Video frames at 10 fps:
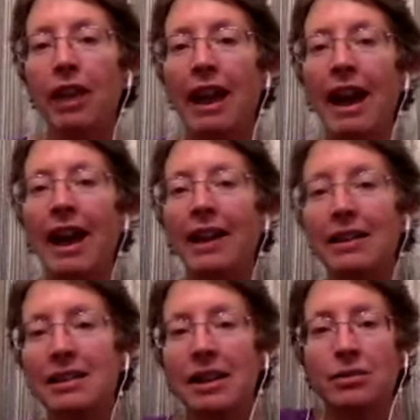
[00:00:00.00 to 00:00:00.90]

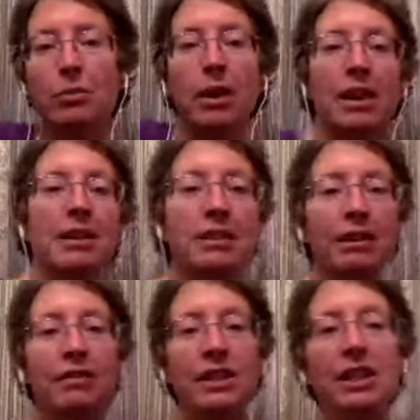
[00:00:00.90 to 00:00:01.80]
has as ways
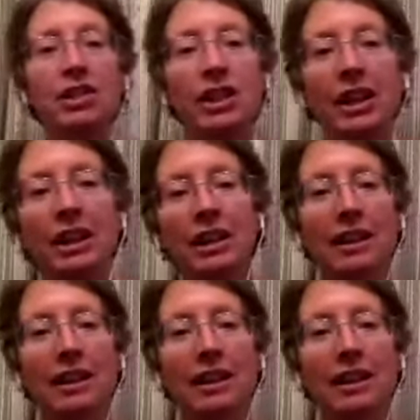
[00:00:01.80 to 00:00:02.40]
of teaching